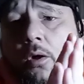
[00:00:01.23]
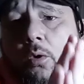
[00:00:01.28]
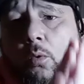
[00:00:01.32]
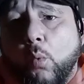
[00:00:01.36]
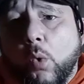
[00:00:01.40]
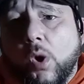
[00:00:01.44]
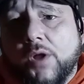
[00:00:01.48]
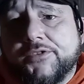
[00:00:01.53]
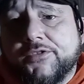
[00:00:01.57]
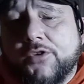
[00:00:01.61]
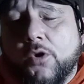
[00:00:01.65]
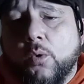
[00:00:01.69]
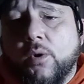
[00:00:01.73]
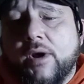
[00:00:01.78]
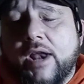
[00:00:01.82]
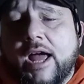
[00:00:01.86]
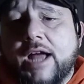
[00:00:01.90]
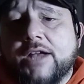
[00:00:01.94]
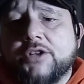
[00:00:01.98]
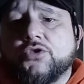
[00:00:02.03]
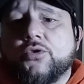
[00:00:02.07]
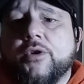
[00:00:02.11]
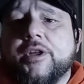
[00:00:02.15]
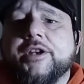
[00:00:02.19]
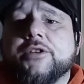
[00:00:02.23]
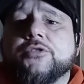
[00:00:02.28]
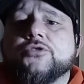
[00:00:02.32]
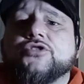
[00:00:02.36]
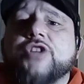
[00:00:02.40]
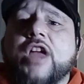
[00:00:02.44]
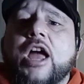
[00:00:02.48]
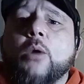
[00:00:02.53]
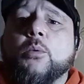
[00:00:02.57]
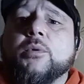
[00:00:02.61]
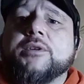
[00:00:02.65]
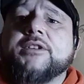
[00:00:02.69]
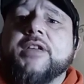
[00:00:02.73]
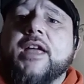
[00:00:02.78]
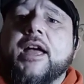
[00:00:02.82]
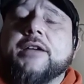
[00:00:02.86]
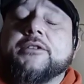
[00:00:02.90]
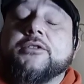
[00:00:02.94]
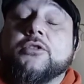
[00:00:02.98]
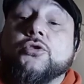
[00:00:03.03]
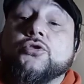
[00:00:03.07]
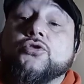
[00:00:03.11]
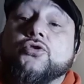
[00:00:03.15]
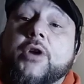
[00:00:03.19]
What's going on, traders? John with
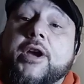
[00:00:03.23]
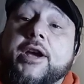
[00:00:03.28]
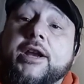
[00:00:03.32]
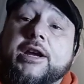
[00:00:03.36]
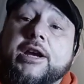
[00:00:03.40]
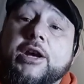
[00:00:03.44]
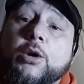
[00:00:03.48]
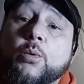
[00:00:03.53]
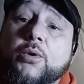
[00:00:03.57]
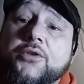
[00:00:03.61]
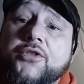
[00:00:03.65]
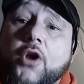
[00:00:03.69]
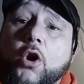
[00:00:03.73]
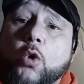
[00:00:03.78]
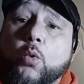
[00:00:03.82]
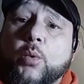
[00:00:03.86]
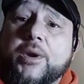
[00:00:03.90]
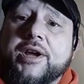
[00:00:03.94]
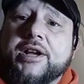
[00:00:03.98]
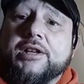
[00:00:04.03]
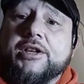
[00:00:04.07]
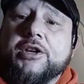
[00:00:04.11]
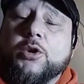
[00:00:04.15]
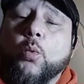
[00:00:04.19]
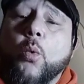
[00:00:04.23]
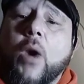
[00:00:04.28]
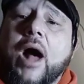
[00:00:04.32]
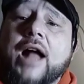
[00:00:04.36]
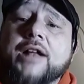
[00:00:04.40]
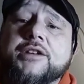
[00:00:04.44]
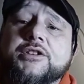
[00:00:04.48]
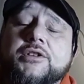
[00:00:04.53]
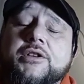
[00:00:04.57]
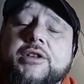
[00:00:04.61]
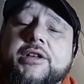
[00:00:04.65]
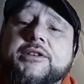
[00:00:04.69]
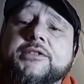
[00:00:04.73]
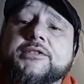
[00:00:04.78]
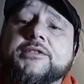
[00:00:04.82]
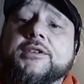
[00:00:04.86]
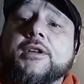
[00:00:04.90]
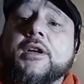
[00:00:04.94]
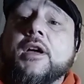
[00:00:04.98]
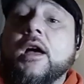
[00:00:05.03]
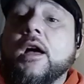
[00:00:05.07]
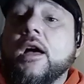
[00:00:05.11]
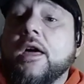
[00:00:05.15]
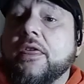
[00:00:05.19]
Tactical Trading here with our weekly watch
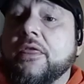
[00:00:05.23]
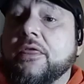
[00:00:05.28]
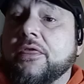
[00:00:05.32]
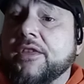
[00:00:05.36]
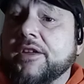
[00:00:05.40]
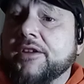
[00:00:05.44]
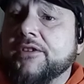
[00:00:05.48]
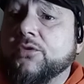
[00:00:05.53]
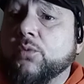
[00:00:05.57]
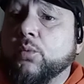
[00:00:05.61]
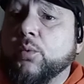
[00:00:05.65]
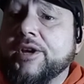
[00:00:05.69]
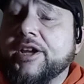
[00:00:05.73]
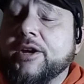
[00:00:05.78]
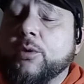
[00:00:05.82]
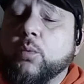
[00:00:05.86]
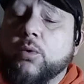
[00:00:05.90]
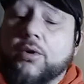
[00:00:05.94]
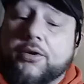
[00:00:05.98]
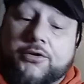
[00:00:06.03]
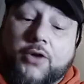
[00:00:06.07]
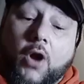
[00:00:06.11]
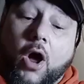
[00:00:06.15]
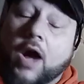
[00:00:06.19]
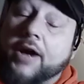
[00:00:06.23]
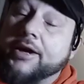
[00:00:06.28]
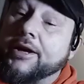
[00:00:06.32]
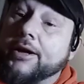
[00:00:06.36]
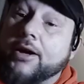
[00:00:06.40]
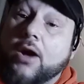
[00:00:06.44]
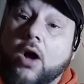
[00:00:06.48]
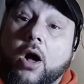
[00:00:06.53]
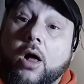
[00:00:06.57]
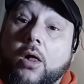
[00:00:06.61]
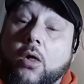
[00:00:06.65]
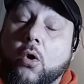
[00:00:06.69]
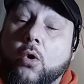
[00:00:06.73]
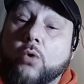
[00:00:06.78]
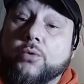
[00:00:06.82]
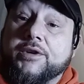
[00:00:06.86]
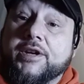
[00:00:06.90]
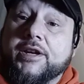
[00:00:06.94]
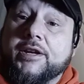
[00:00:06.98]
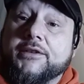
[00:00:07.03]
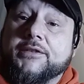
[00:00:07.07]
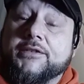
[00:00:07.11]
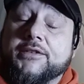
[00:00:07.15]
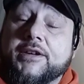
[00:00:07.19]
list. This week we're talking all
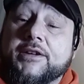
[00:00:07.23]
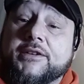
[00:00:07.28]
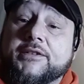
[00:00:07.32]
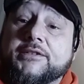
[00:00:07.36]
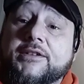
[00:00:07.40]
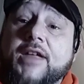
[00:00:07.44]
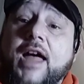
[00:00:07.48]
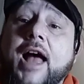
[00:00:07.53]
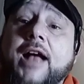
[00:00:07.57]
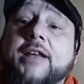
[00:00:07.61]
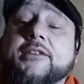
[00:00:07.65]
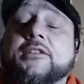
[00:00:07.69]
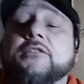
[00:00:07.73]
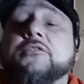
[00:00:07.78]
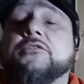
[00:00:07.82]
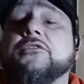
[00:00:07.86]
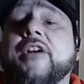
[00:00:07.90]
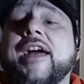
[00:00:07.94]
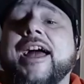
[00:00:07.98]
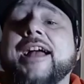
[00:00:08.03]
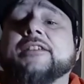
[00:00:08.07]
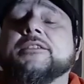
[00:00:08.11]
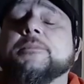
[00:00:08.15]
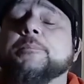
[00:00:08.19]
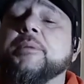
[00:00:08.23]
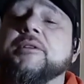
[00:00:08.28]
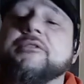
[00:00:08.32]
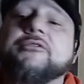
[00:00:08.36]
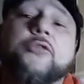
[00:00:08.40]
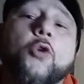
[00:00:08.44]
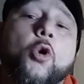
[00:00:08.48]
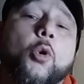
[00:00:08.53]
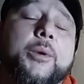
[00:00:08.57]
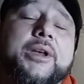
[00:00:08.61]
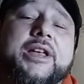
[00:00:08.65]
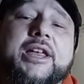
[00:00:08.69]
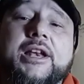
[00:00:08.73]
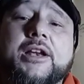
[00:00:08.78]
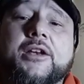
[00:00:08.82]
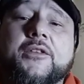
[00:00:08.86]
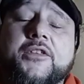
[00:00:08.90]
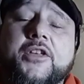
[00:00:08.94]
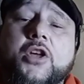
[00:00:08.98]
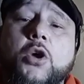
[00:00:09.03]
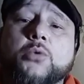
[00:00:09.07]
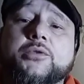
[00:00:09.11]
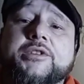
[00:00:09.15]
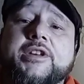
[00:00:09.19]
OTC stocks. In fact, before we get into
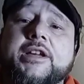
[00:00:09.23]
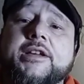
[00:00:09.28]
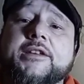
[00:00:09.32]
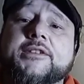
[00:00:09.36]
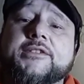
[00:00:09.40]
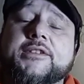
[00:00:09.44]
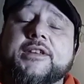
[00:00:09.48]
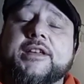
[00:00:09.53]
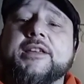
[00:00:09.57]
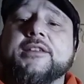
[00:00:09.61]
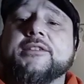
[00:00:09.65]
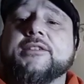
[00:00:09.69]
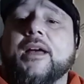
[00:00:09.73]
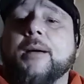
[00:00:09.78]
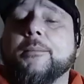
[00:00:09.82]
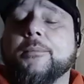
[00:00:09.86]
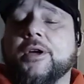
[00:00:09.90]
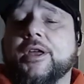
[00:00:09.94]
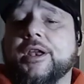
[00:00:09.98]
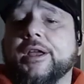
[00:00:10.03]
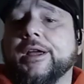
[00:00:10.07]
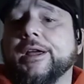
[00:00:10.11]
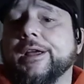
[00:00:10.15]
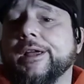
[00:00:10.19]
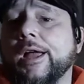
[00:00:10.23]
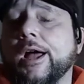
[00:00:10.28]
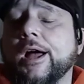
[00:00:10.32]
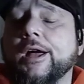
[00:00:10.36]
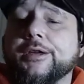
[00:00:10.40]
the OTCs, I'm gonna